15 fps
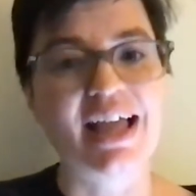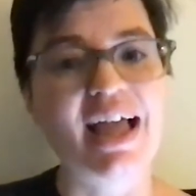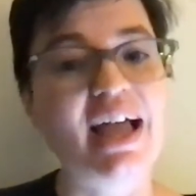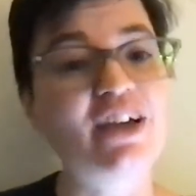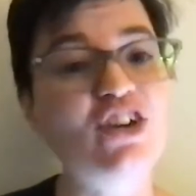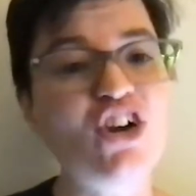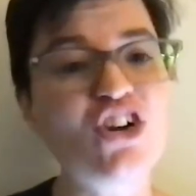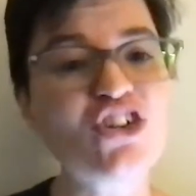
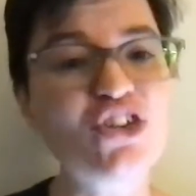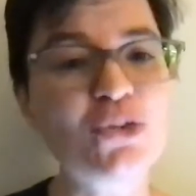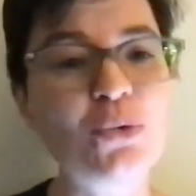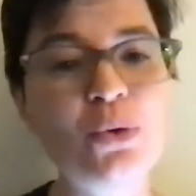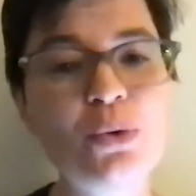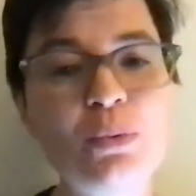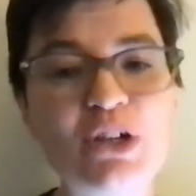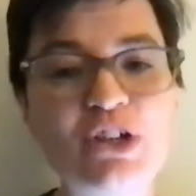At our
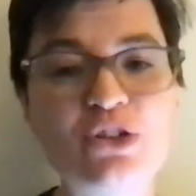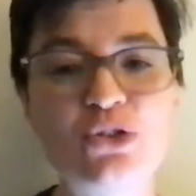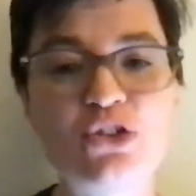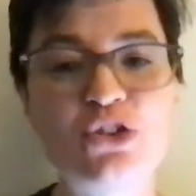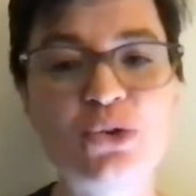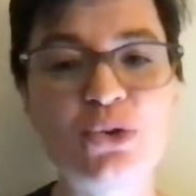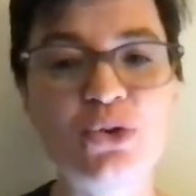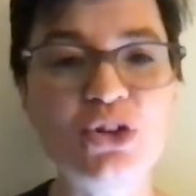school, we use
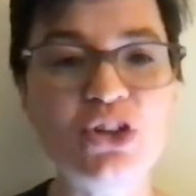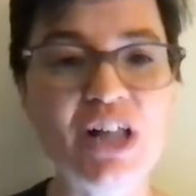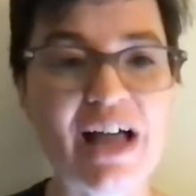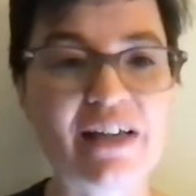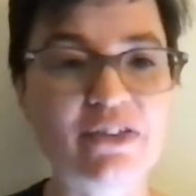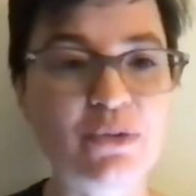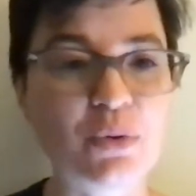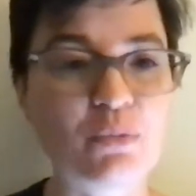Google
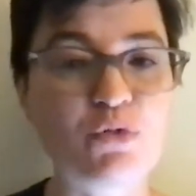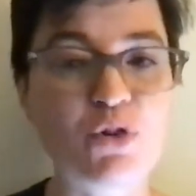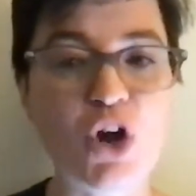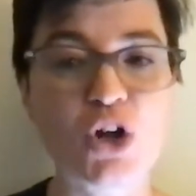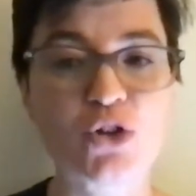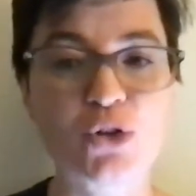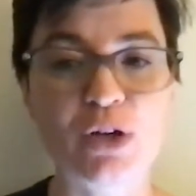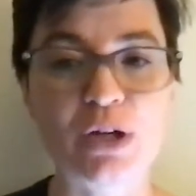Classroom for
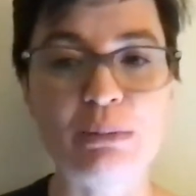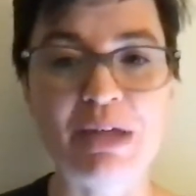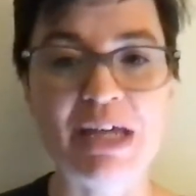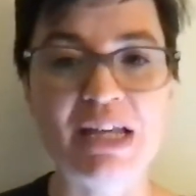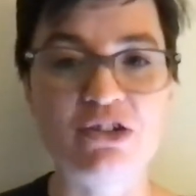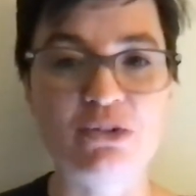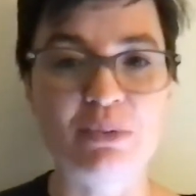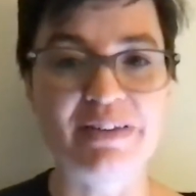our learning
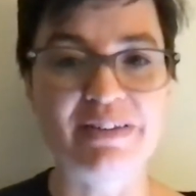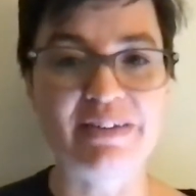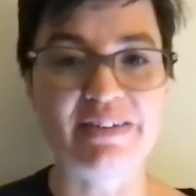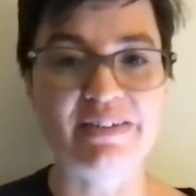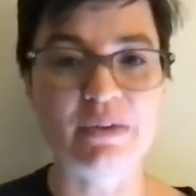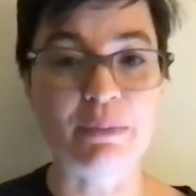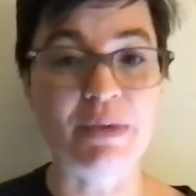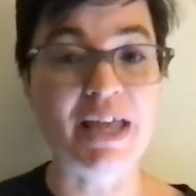management
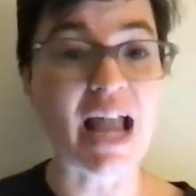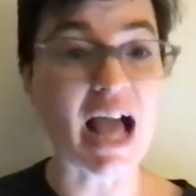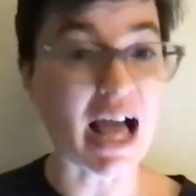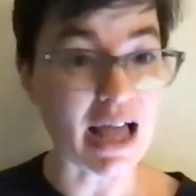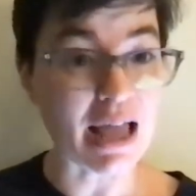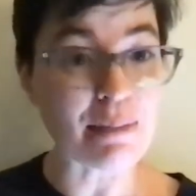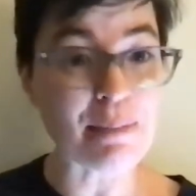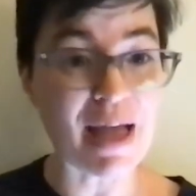system and
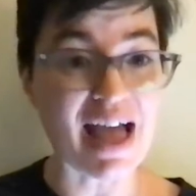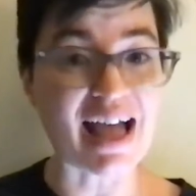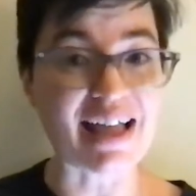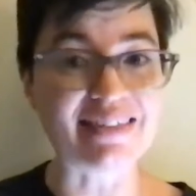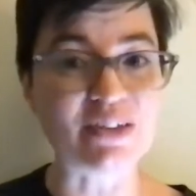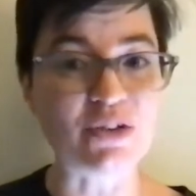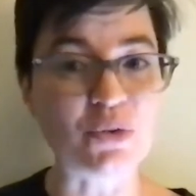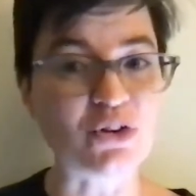
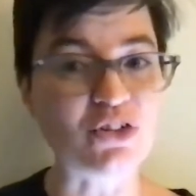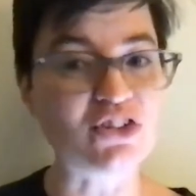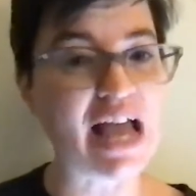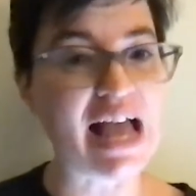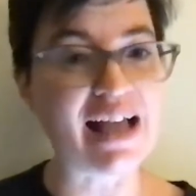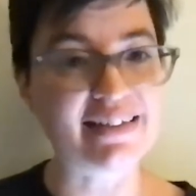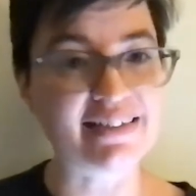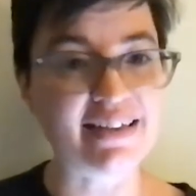iPads in order to
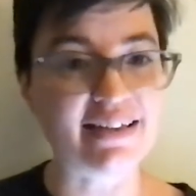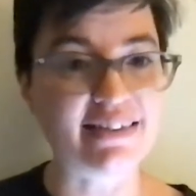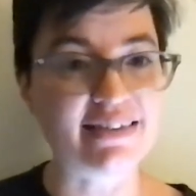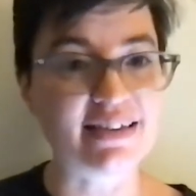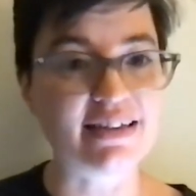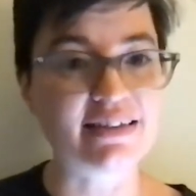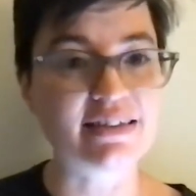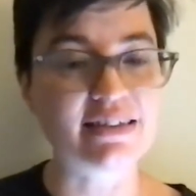access
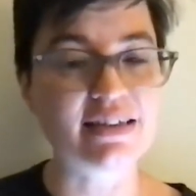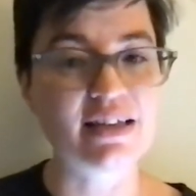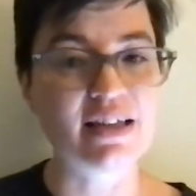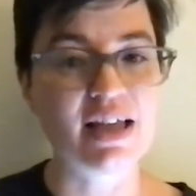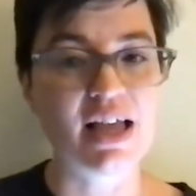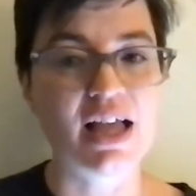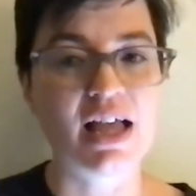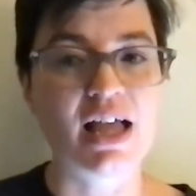this.
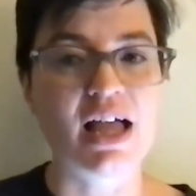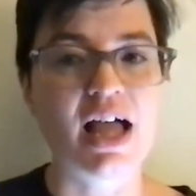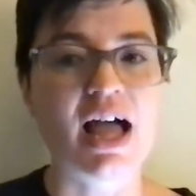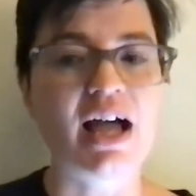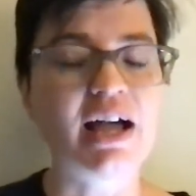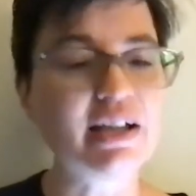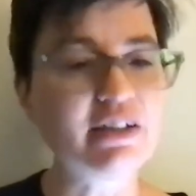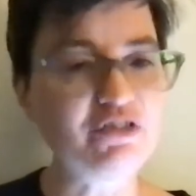
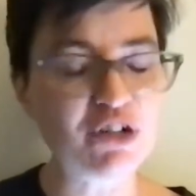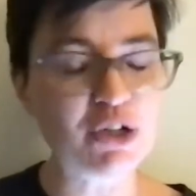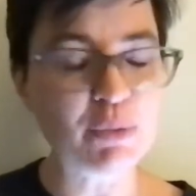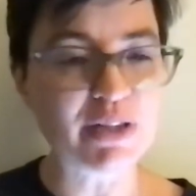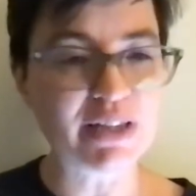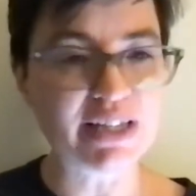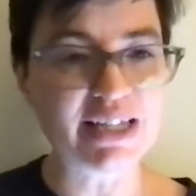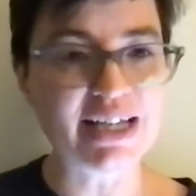I
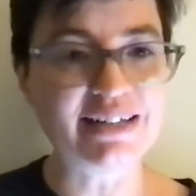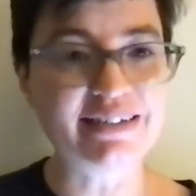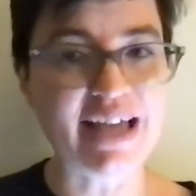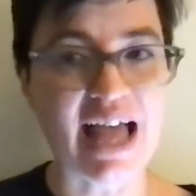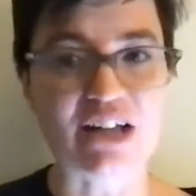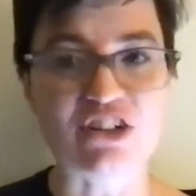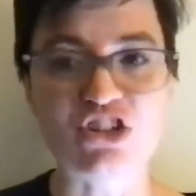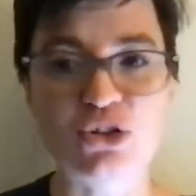frequently
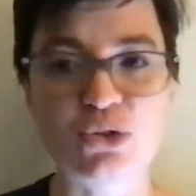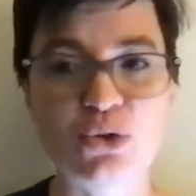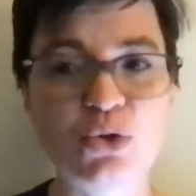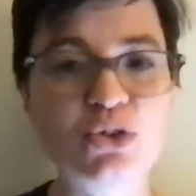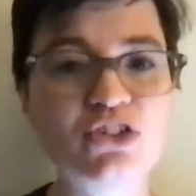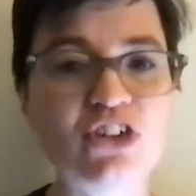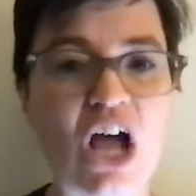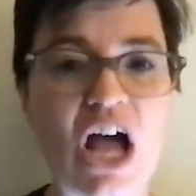attach
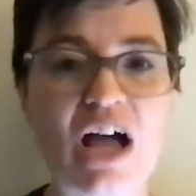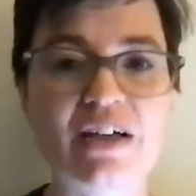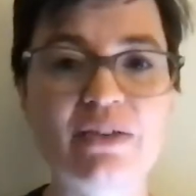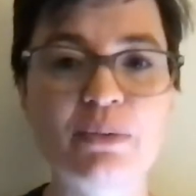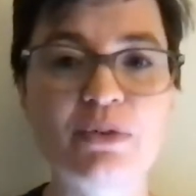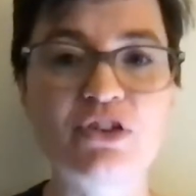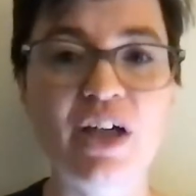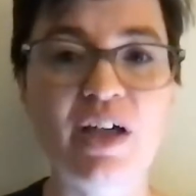Google
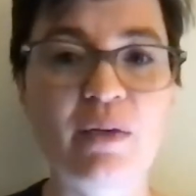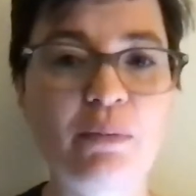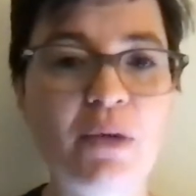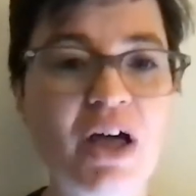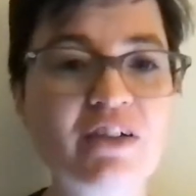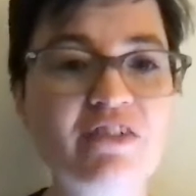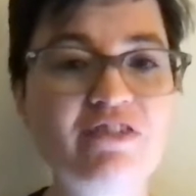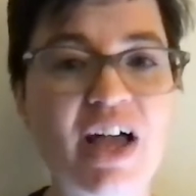Docs, which I have
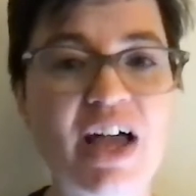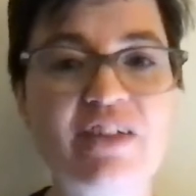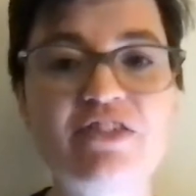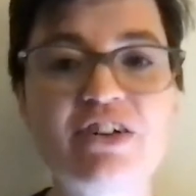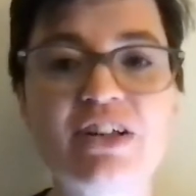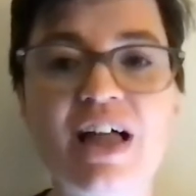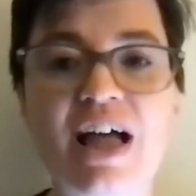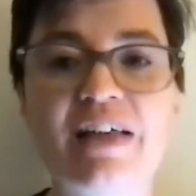modified
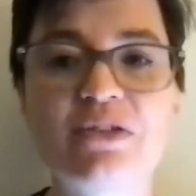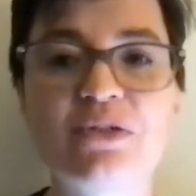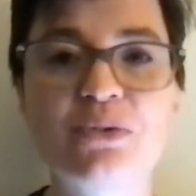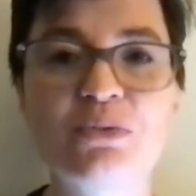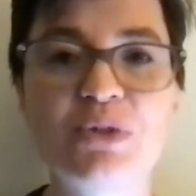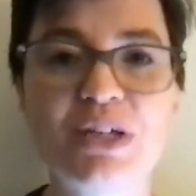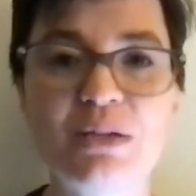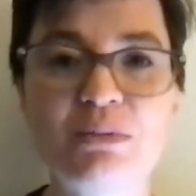for
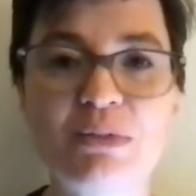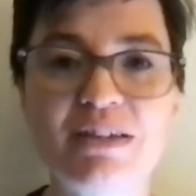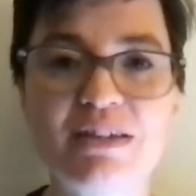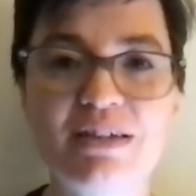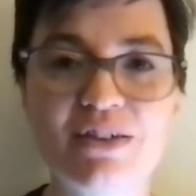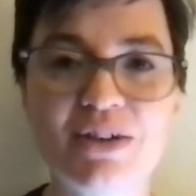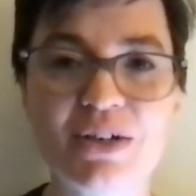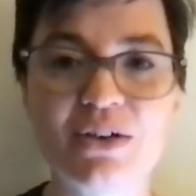classroom reading
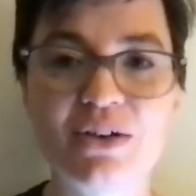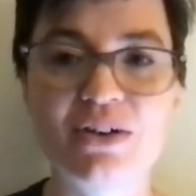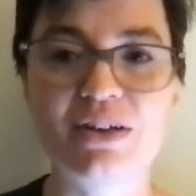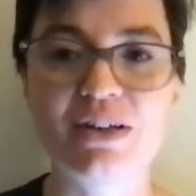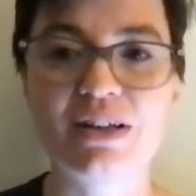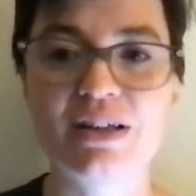material.